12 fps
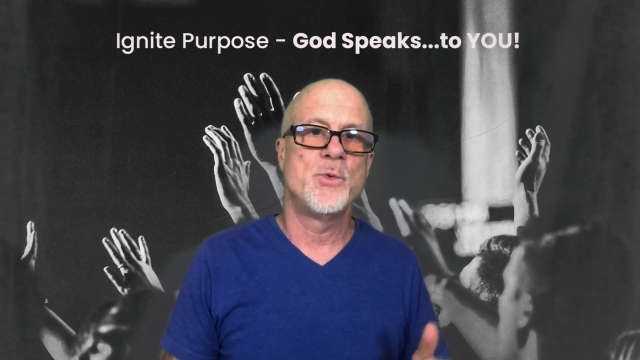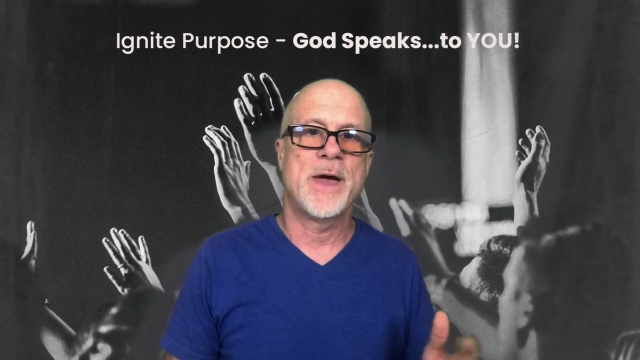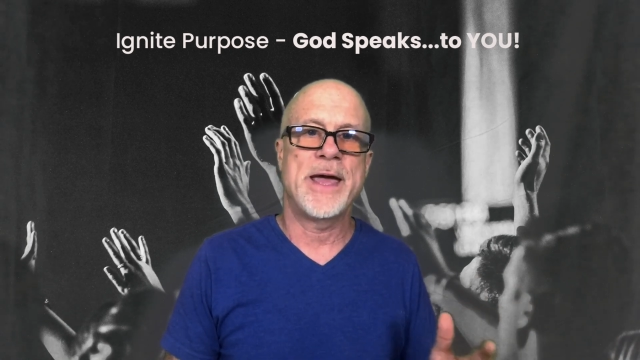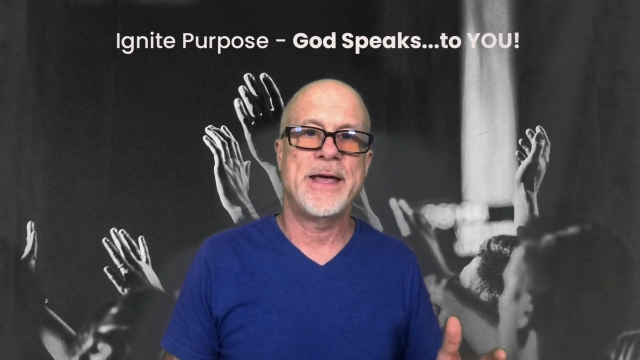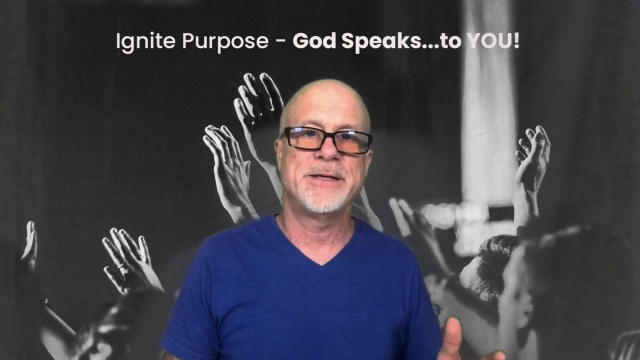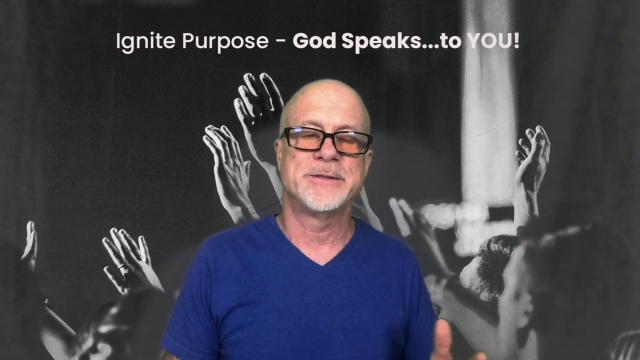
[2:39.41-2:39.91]

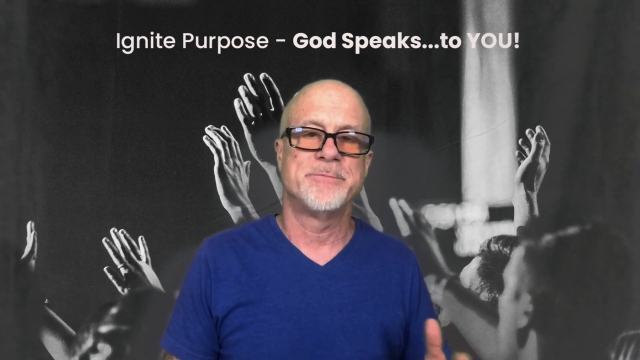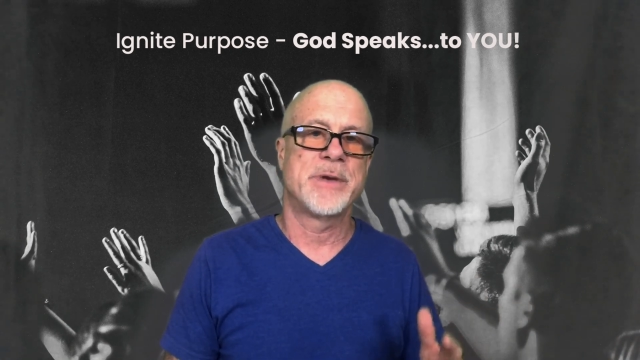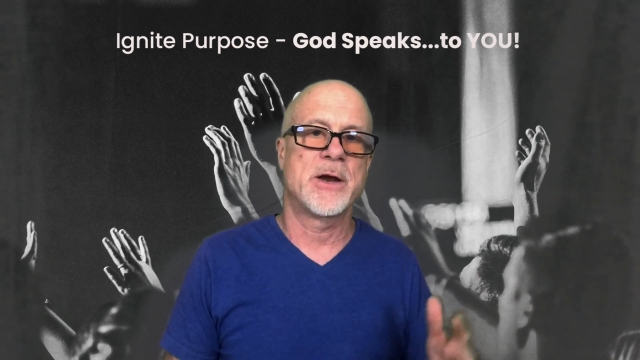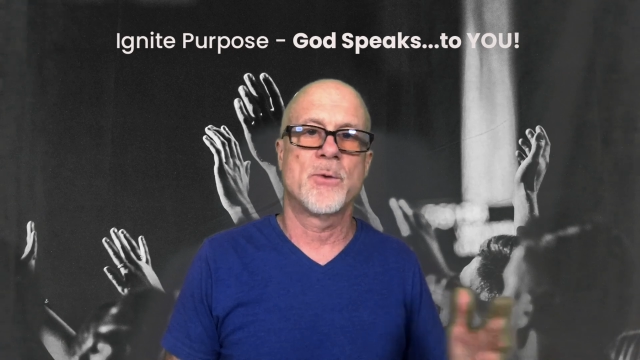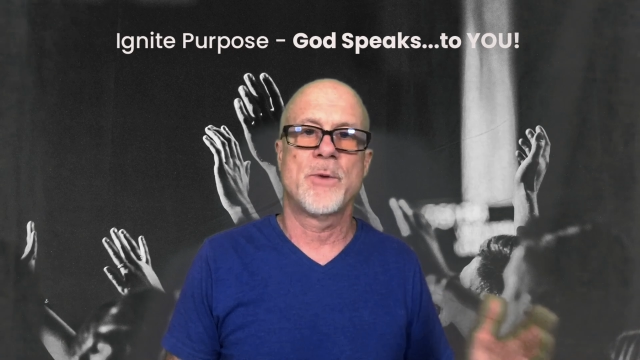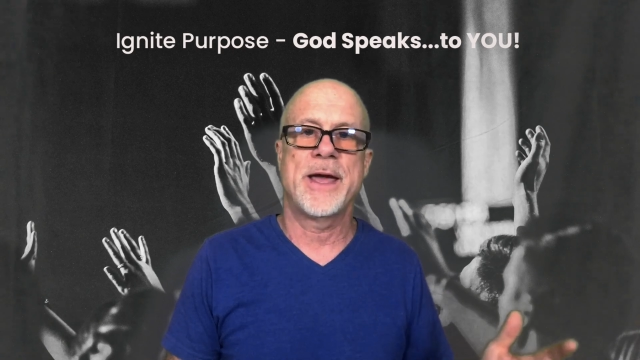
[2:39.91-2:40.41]
ways and
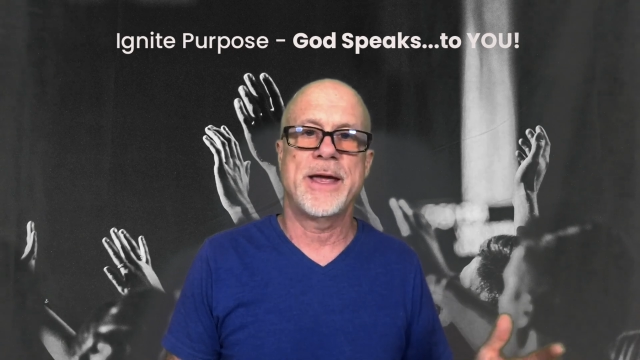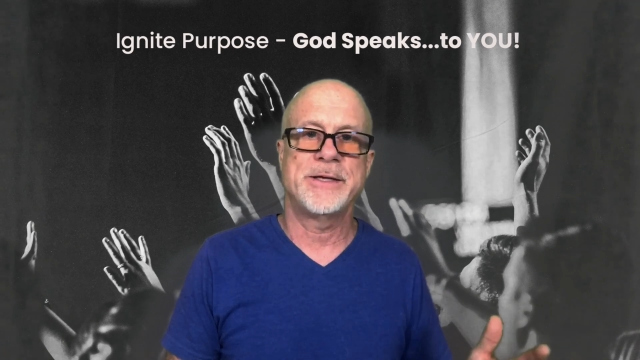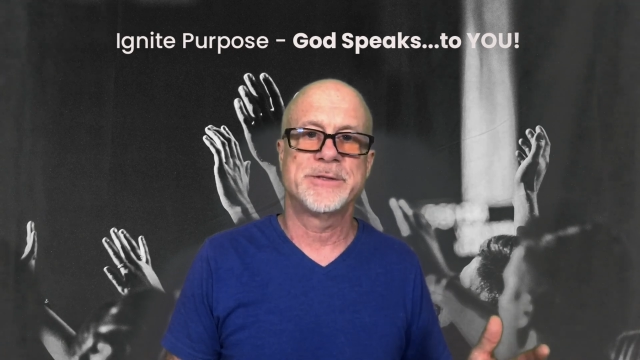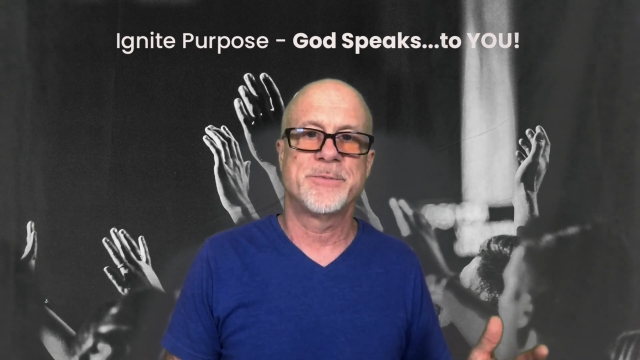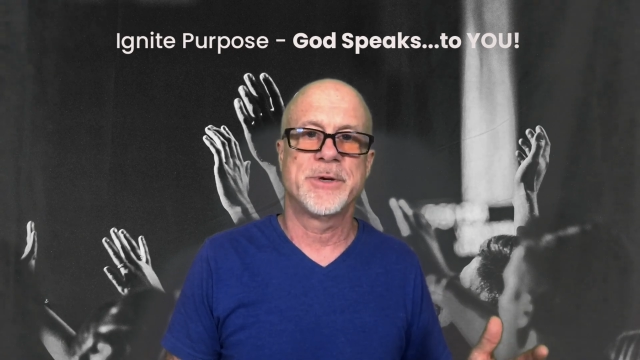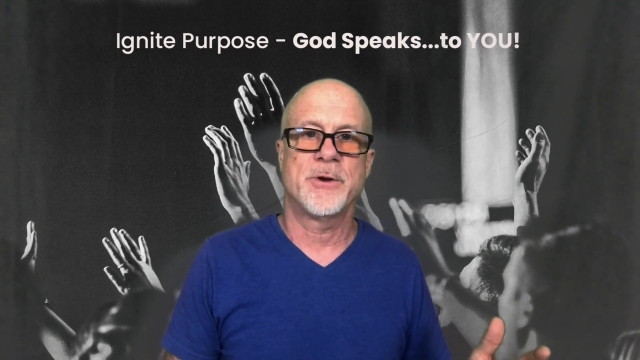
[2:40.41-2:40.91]
better
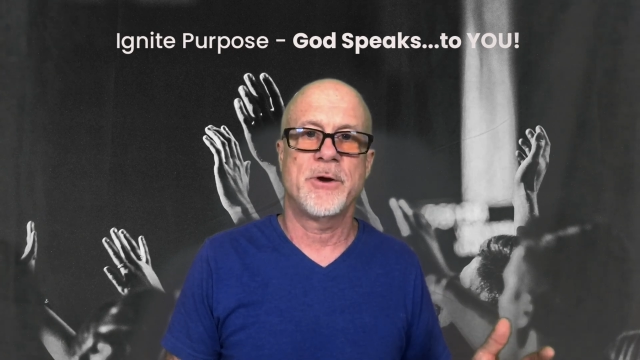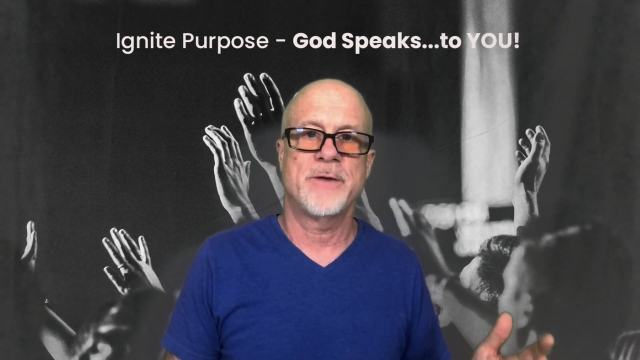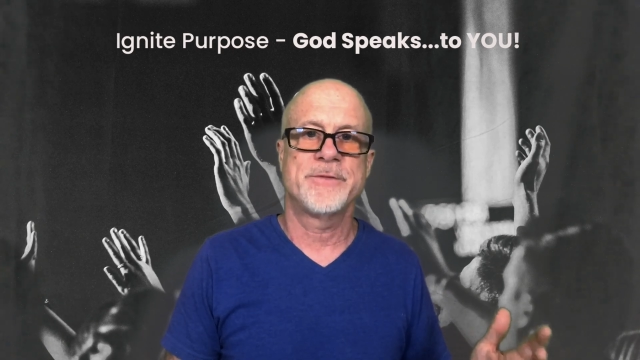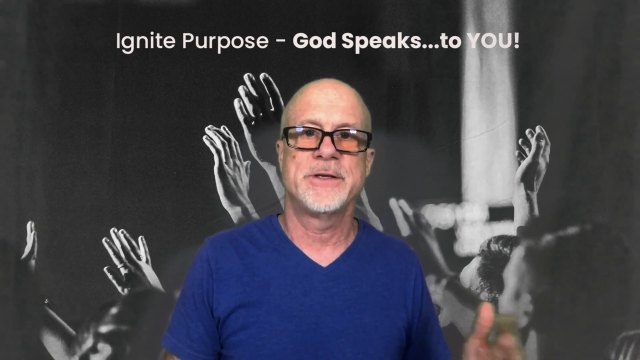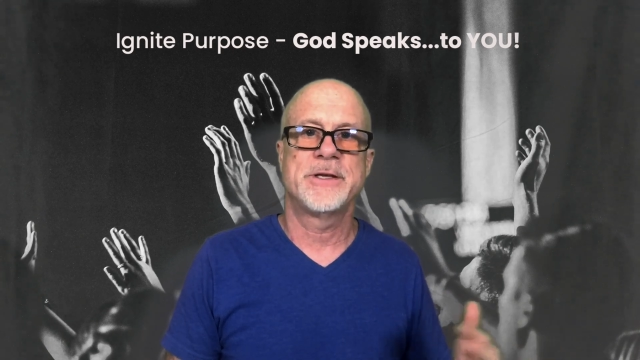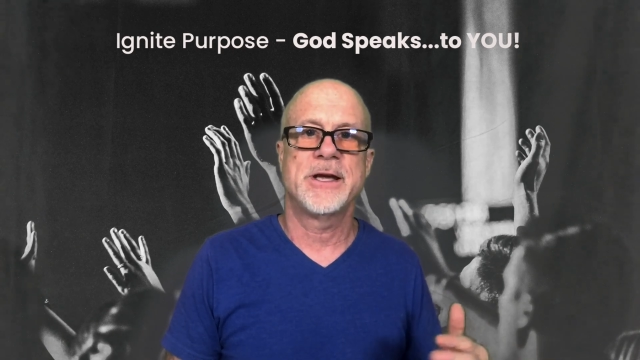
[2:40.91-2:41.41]
ways, but
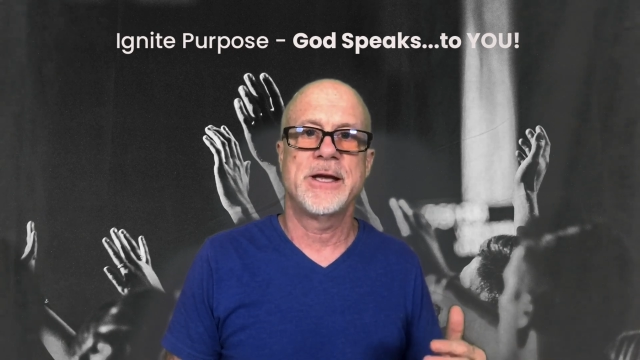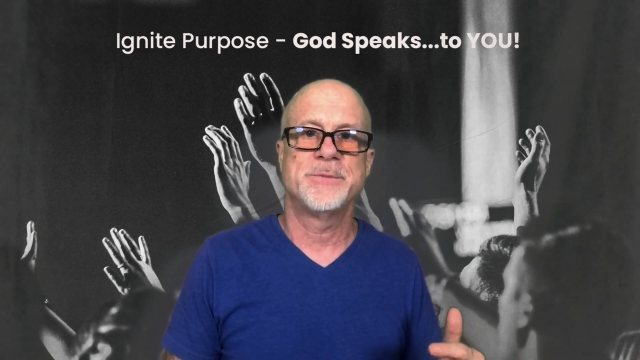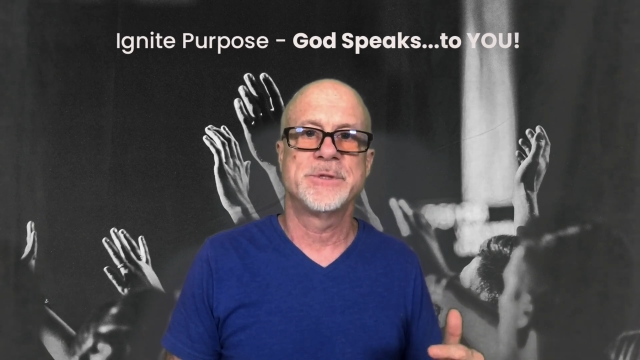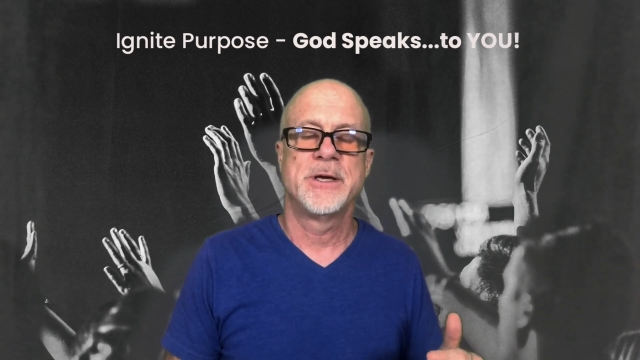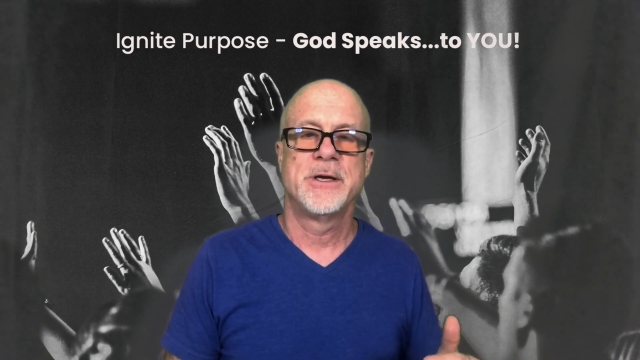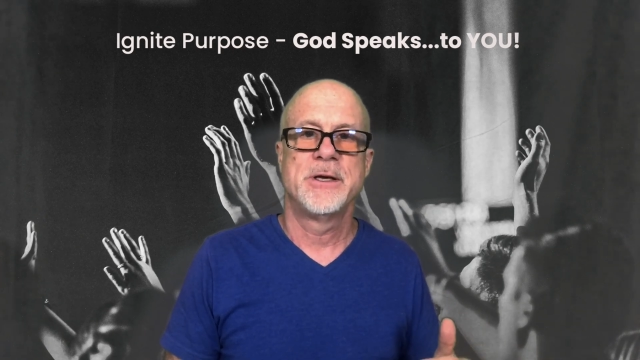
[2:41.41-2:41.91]
oftentimes,